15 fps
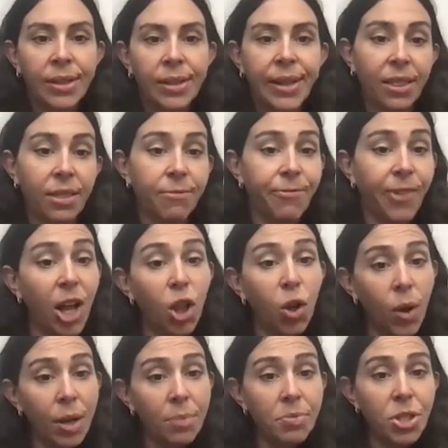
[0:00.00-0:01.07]
like the
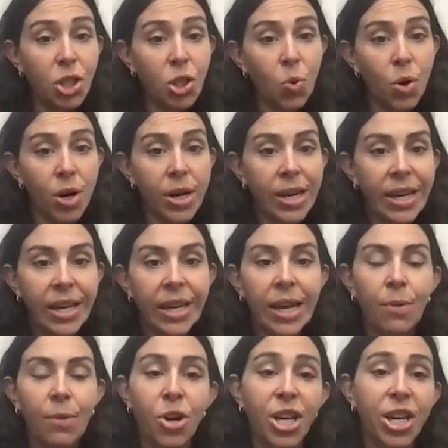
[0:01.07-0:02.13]
follow up story
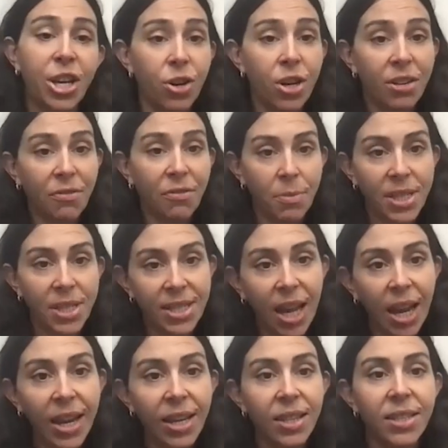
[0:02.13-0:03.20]
and we're hearing from the
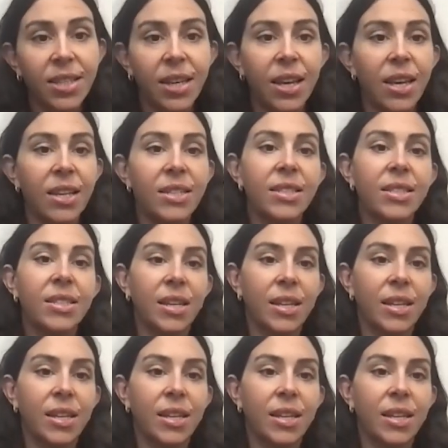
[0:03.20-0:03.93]
scientist,